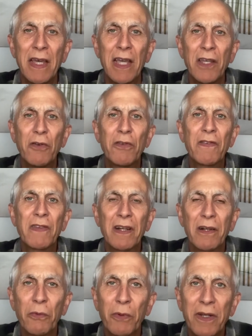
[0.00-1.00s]
It uses the
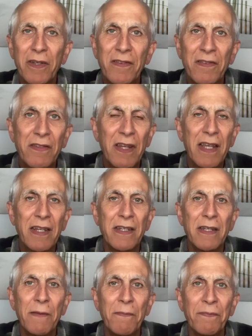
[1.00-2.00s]
little word
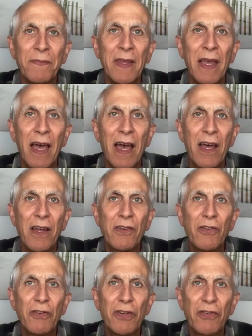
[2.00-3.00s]
sin
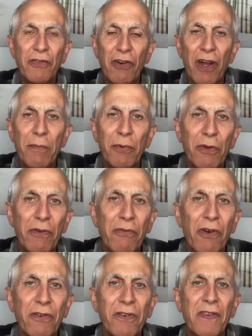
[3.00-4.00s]
to describe all the
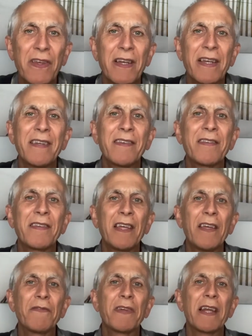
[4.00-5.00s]
wrongs that are
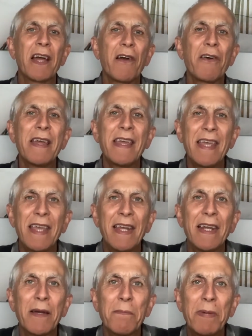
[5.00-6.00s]
conceived in our
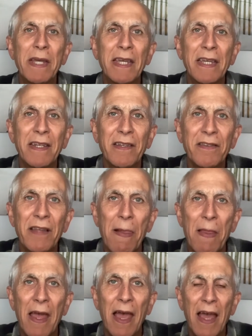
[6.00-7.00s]
inner beings,
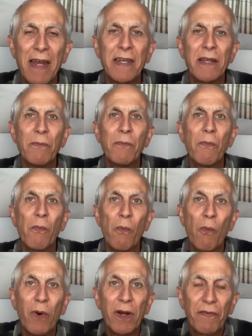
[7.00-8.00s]
and in
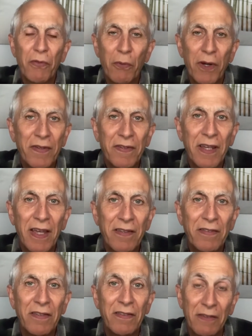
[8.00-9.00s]
one of the worst
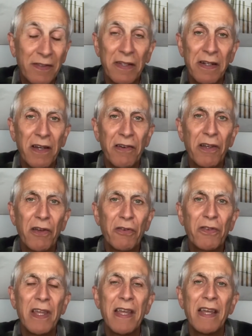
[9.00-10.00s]
cases
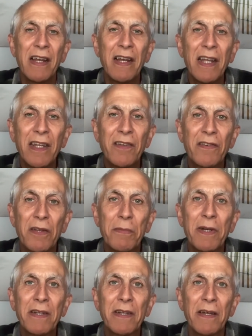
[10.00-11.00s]
scenarios leads to
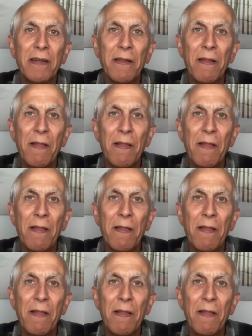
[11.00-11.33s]
murder.